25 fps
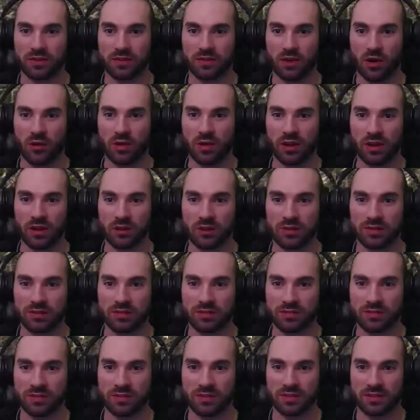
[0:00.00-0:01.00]
Oh, there goes.
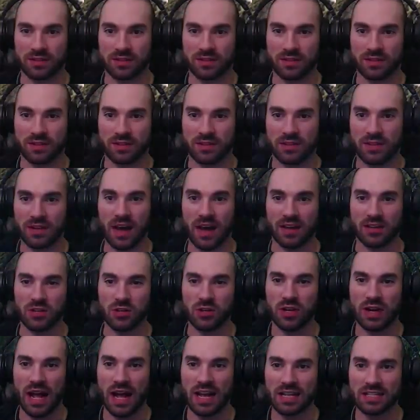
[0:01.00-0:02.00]
Yeah, you
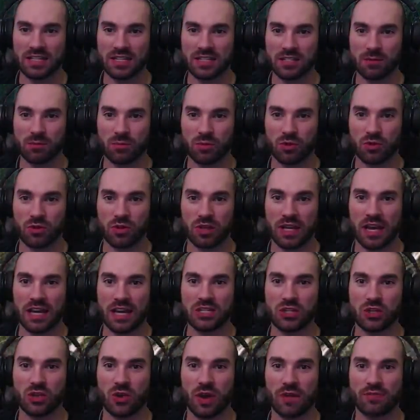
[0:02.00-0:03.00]
can access them through the cage.
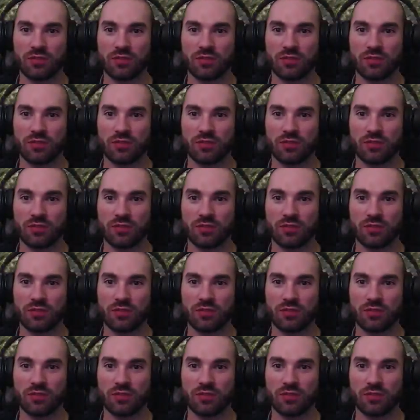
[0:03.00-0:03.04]
You don't have